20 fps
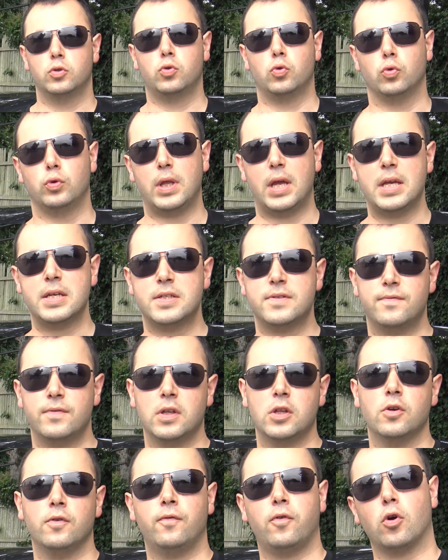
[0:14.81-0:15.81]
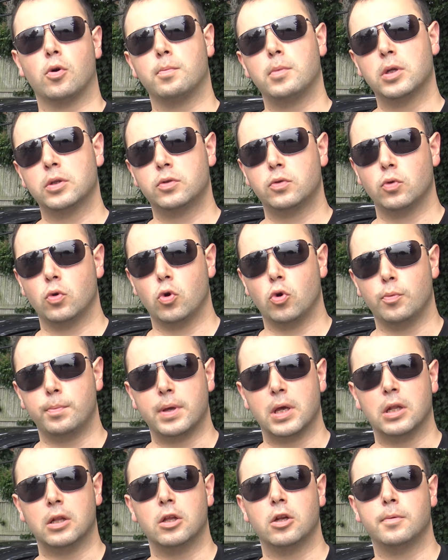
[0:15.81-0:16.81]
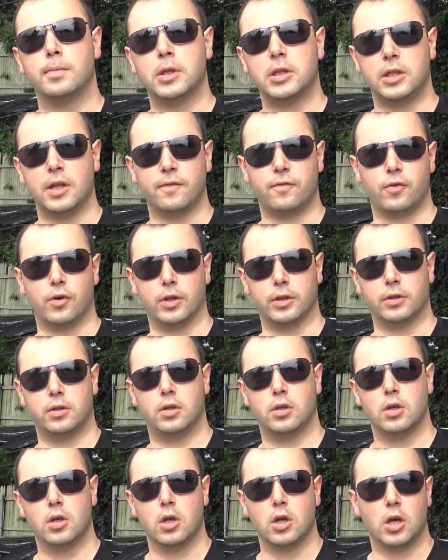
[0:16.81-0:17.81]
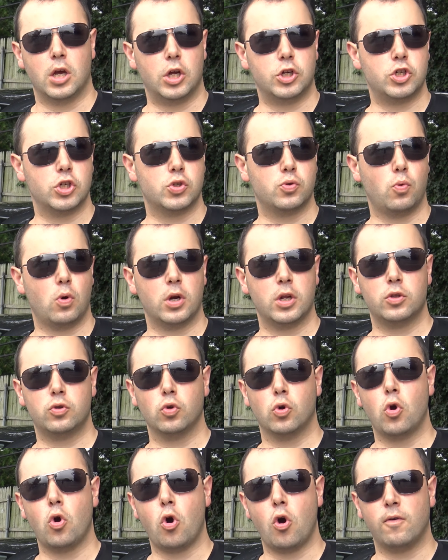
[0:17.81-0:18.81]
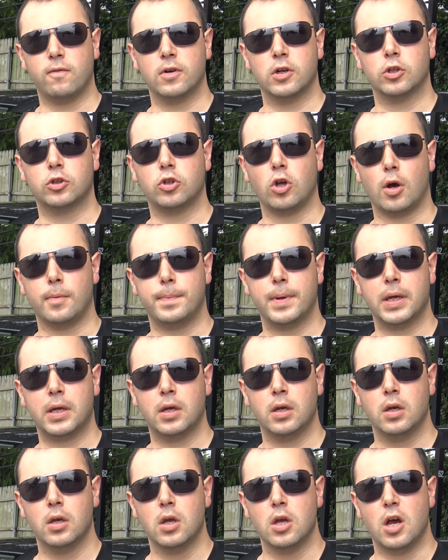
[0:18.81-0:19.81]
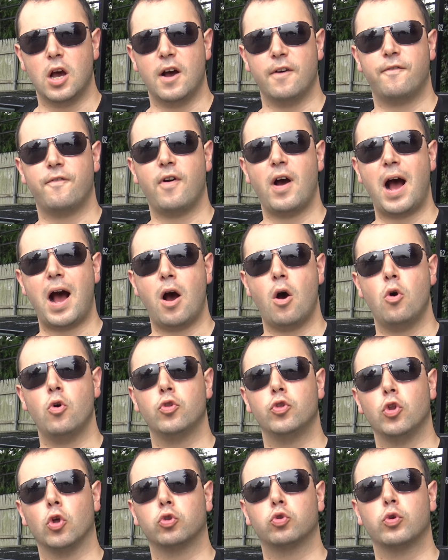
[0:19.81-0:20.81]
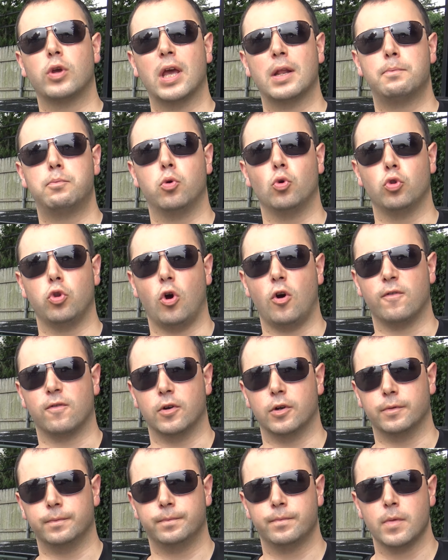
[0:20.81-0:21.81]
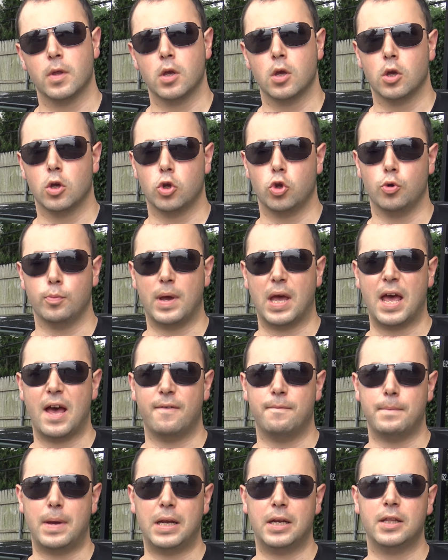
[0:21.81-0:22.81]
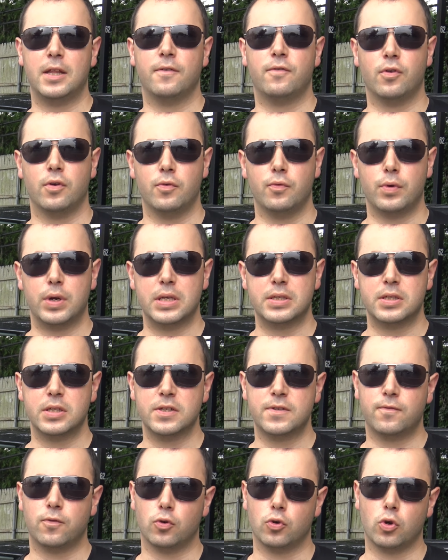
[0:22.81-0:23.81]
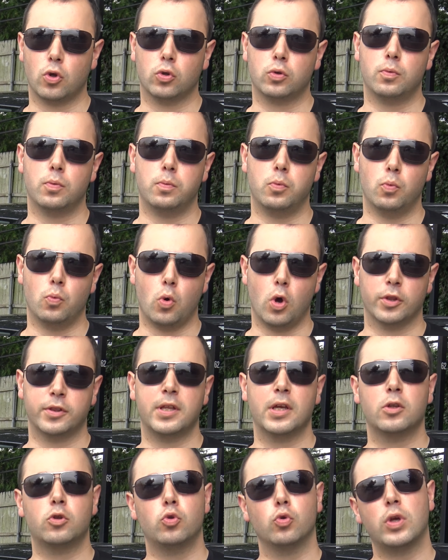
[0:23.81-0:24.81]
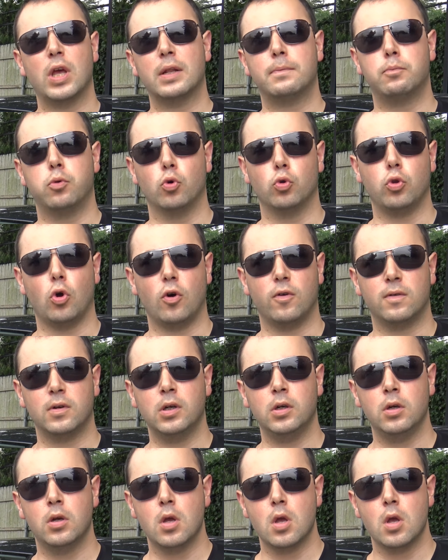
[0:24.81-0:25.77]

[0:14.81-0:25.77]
Today's video format will be a little bit different. I just wanted to go over the topic of how not to get pulled over. You may have many different reasons for not wanting to get pulled over.